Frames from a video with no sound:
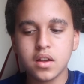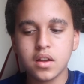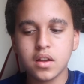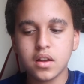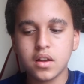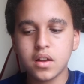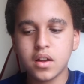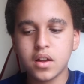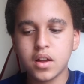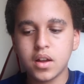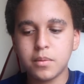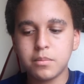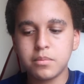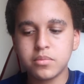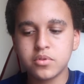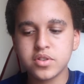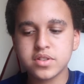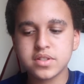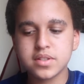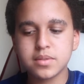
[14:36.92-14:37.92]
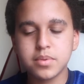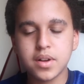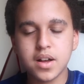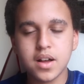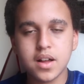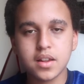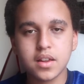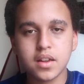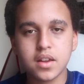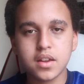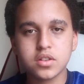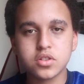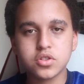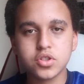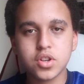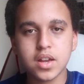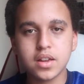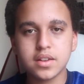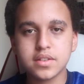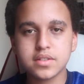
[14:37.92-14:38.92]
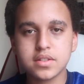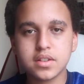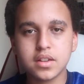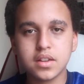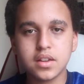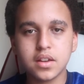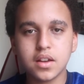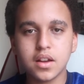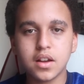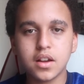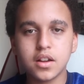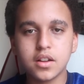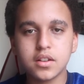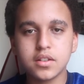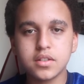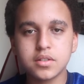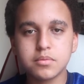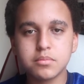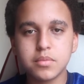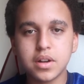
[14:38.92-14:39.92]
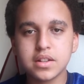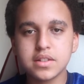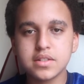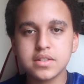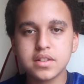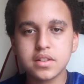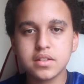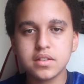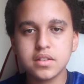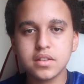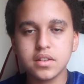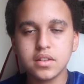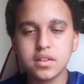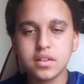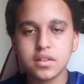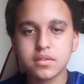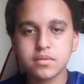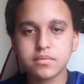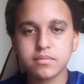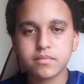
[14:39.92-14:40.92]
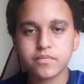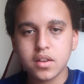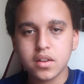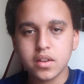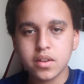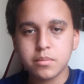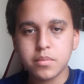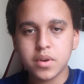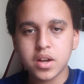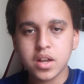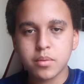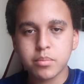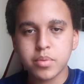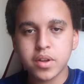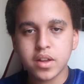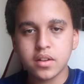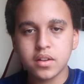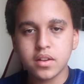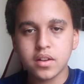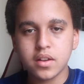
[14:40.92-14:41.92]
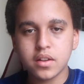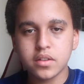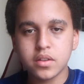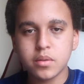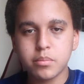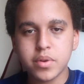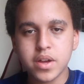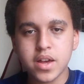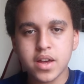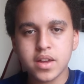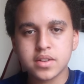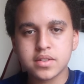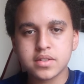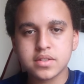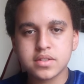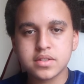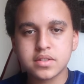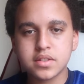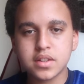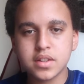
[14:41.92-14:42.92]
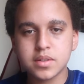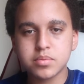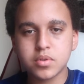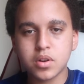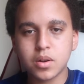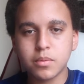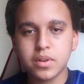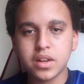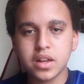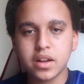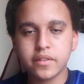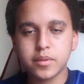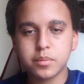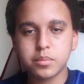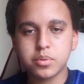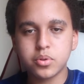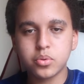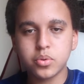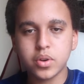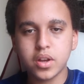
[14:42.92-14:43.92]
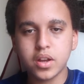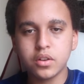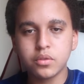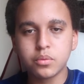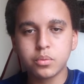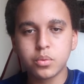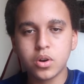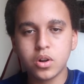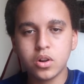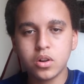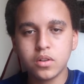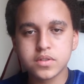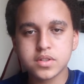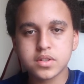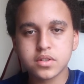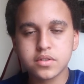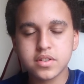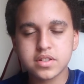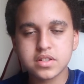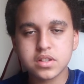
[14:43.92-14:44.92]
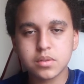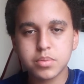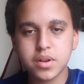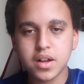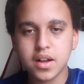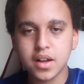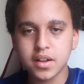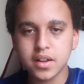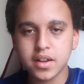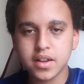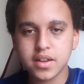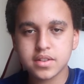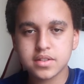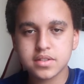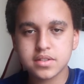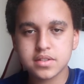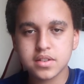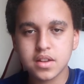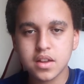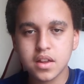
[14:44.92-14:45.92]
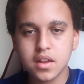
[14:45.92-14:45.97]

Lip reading: Crystal Palace, Chelsea and Man City. In my opinion, the best is probably either between Wolves and Crystal Palace.